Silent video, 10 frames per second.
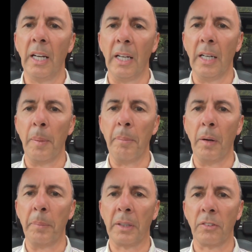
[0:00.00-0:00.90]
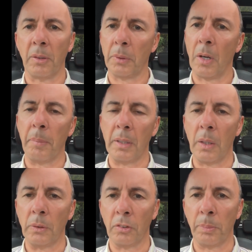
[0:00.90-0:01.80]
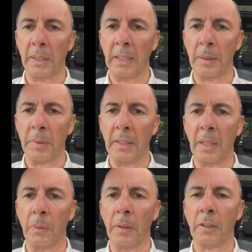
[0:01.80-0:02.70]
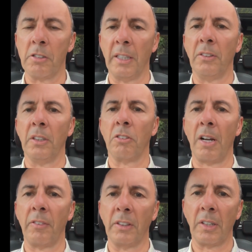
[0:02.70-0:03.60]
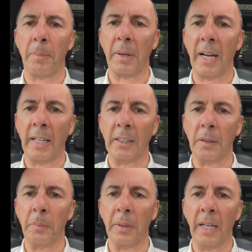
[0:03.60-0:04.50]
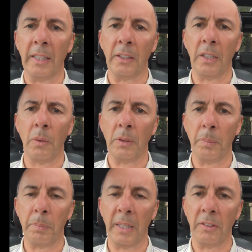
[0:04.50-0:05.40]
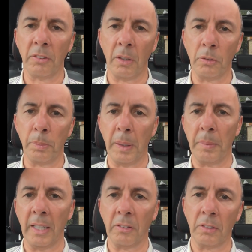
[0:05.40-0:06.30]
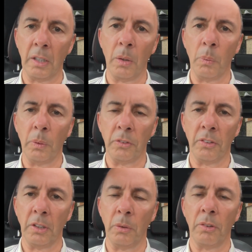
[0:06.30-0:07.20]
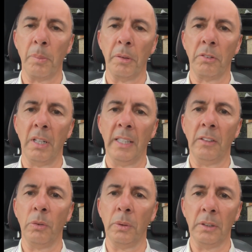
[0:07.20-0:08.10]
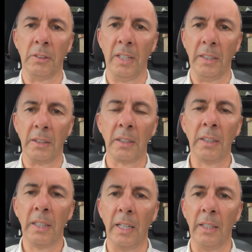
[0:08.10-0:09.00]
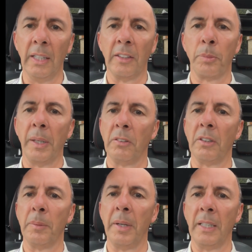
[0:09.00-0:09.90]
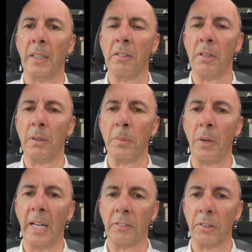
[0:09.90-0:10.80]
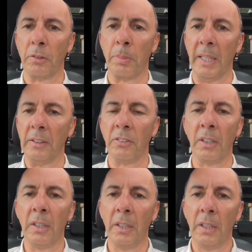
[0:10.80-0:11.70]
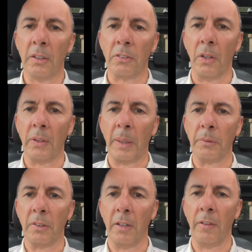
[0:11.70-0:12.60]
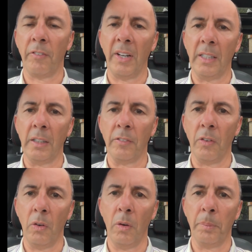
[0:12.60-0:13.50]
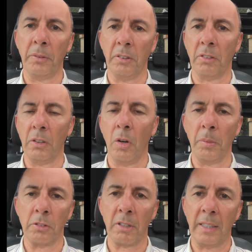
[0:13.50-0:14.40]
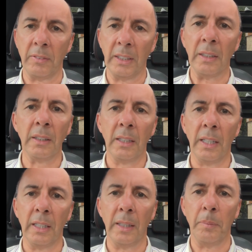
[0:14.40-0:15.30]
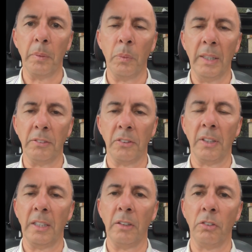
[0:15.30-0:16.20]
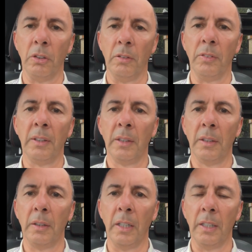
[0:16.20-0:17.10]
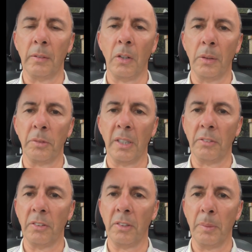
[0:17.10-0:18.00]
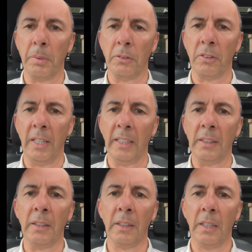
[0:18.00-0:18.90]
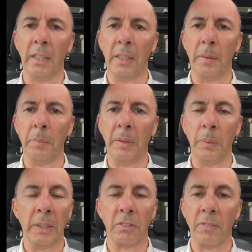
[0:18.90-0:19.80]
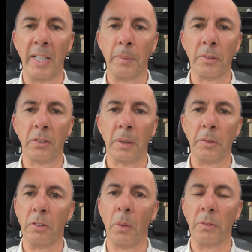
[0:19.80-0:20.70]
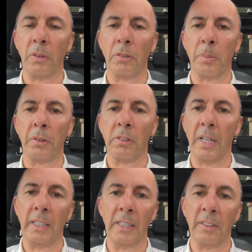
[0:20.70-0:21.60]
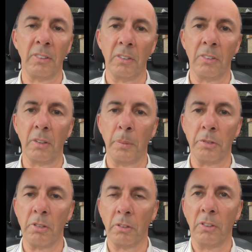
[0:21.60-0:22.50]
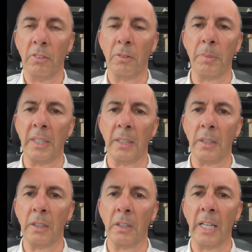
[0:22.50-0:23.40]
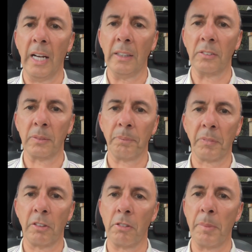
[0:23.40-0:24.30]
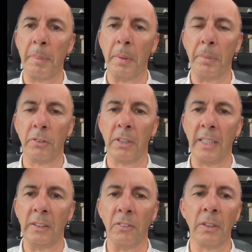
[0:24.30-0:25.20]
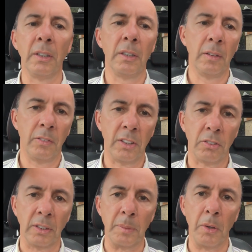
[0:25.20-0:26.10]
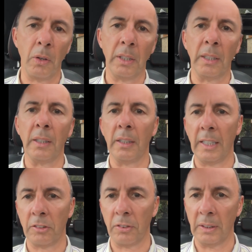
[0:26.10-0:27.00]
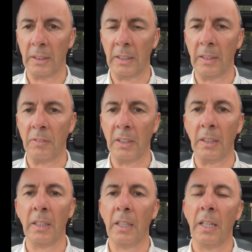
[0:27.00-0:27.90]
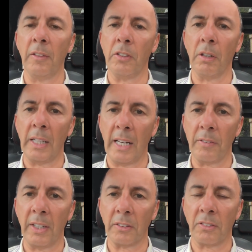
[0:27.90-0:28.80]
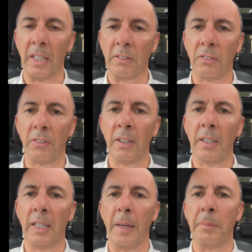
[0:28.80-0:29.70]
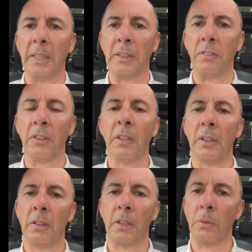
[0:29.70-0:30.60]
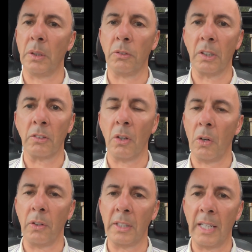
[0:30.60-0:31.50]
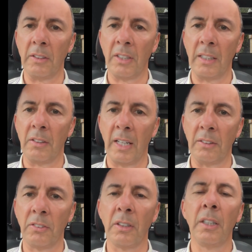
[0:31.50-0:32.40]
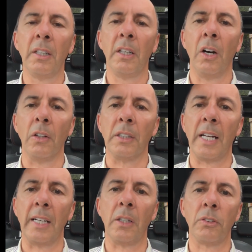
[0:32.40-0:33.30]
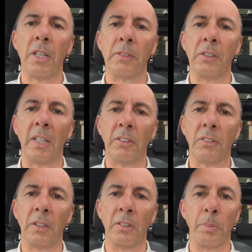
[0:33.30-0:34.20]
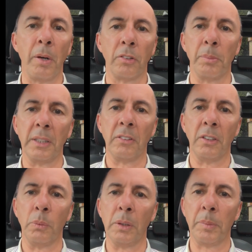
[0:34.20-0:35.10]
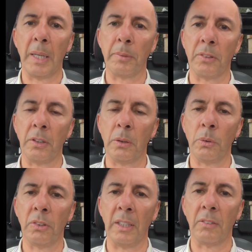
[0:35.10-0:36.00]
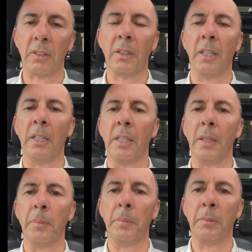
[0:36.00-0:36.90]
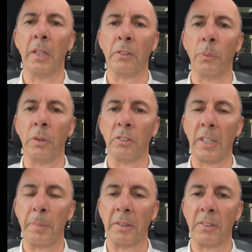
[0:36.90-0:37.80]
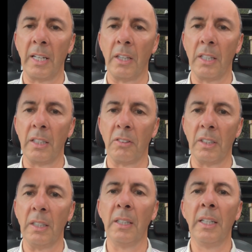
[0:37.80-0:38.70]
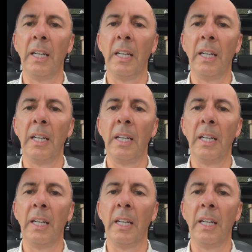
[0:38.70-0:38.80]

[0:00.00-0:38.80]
But because they were going below the speed limit, they were creating a traffic jam behind them, and the only place those people had to go was to use the bus lane to undertake, and that's basically making the road a more hazardous place. So that was a failure for position normal driving, where, as I say, they should have got themselves into the bus lane. When it's available to them, you should always use the bus lane unless there's obstructions, meaning that you can't. So remember, bus lanes, first thing in the morning, last thing in the evening. If you're on Halifax tests, that means don't use it at all on the 8:10 test. On the 9:07 test, there's a possibility you will be able to use it, once you get past 9:30.